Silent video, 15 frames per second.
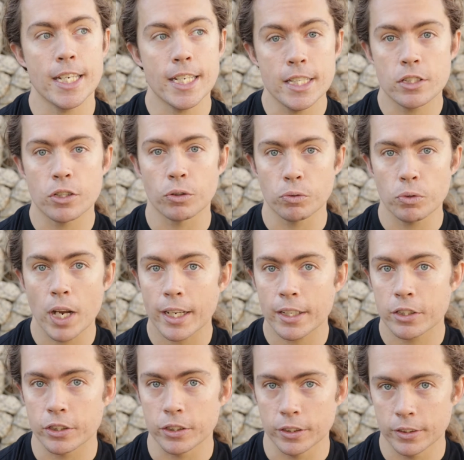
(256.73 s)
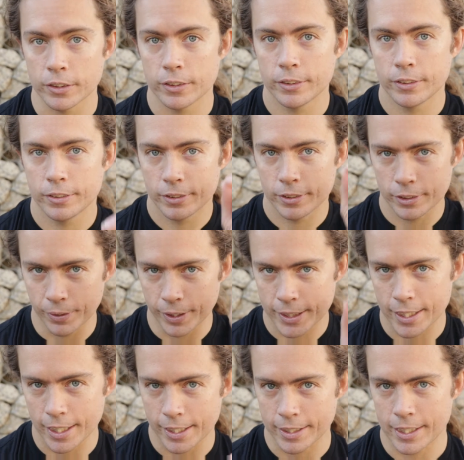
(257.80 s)
interaction that we're
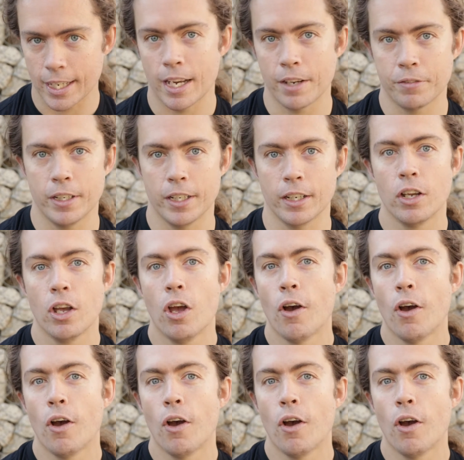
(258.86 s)
starting to have here,